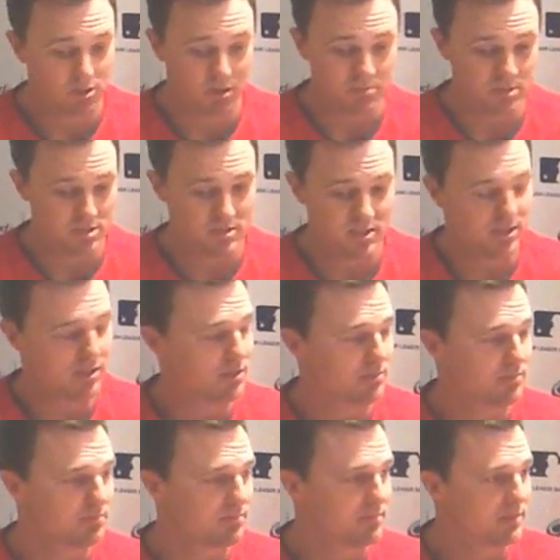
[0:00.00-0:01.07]
I'm just here
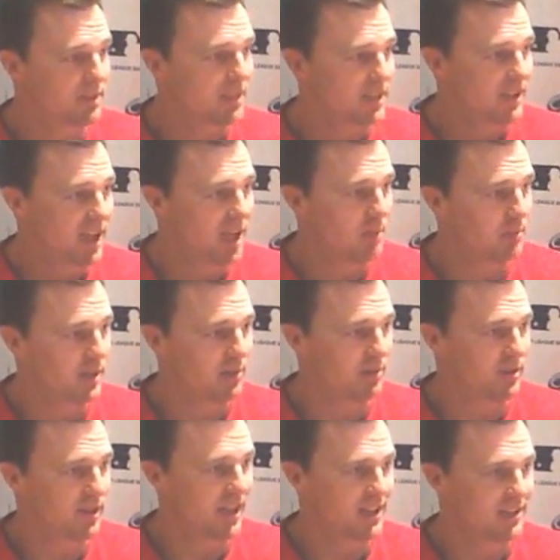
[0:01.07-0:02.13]
helping
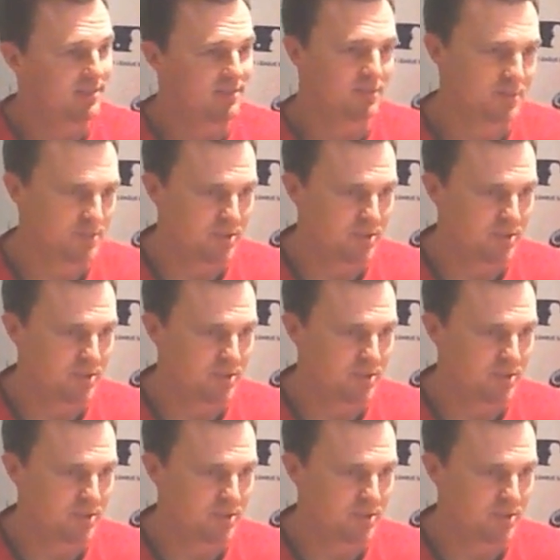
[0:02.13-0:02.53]
out with that and